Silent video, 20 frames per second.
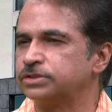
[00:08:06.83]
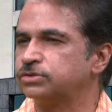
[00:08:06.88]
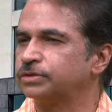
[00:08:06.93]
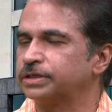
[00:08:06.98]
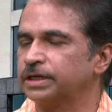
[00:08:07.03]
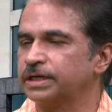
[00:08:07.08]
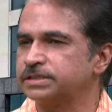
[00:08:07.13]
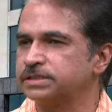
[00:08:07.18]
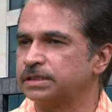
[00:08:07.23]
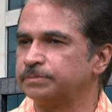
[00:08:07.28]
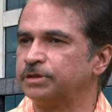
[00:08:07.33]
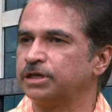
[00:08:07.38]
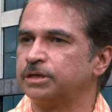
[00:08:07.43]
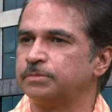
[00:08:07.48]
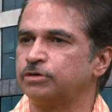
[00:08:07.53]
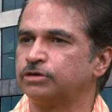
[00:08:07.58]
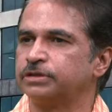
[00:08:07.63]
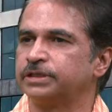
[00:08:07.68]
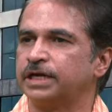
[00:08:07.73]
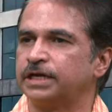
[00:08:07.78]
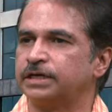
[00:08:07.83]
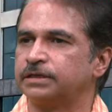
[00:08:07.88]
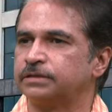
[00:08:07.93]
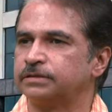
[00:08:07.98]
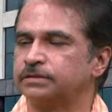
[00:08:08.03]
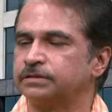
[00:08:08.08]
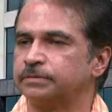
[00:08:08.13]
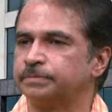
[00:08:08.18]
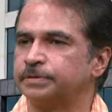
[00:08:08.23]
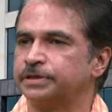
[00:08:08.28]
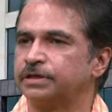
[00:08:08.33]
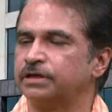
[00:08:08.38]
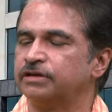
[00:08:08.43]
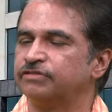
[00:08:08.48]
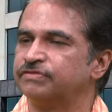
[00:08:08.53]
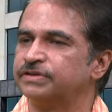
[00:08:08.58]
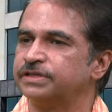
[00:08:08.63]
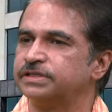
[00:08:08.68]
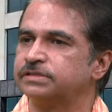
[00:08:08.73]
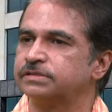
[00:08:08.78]
So tell us something about that
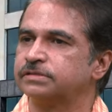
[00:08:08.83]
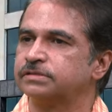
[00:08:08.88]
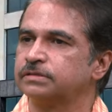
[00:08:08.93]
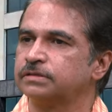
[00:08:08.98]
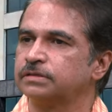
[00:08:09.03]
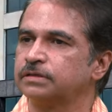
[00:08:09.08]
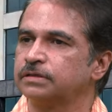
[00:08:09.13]
particular phase.